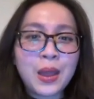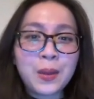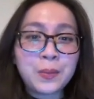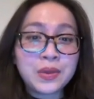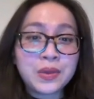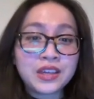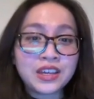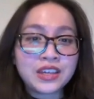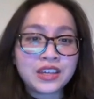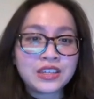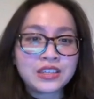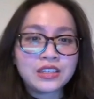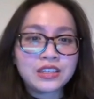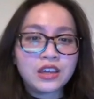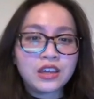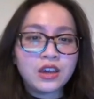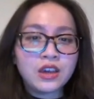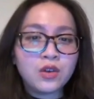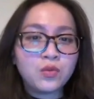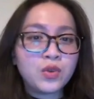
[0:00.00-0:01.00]
because
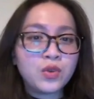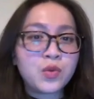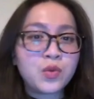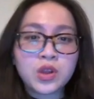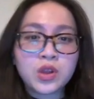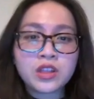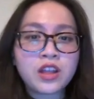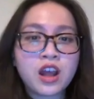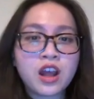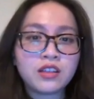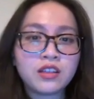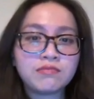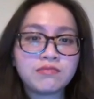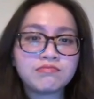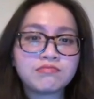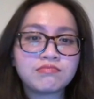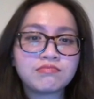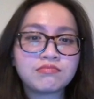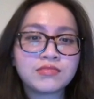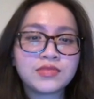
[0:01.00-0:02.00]
we were not
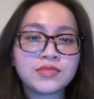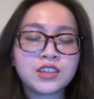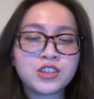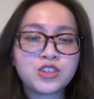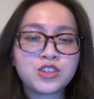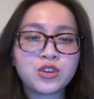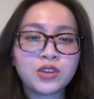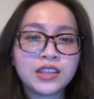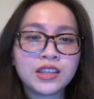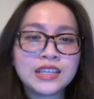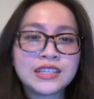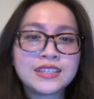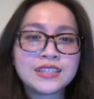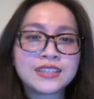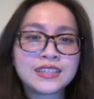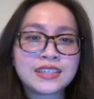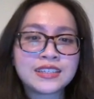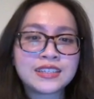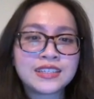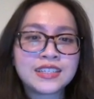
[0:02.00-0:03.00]
the
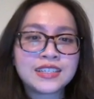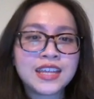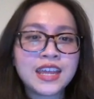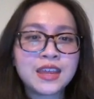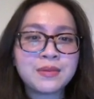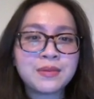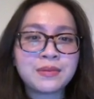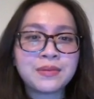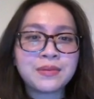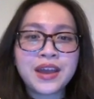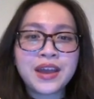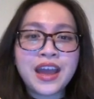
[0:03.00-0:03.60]
shortlisted team.